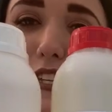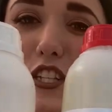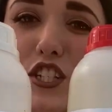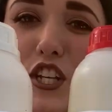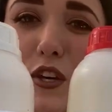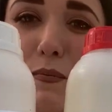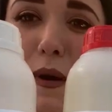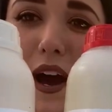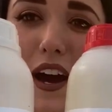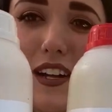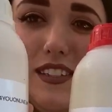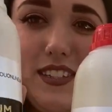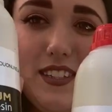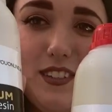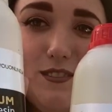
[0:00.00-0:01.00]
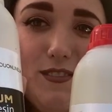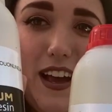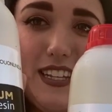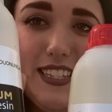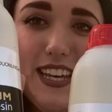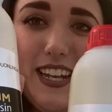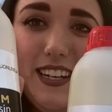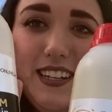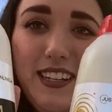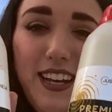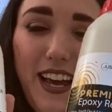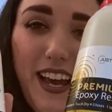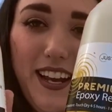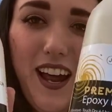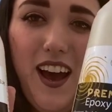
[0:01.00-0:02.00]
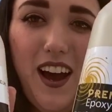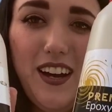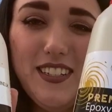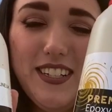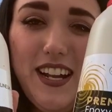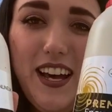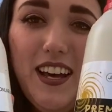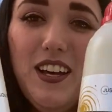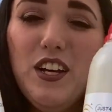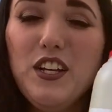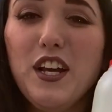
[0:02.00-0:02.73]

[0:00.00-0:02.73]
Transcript: in two parts, resin and hardener.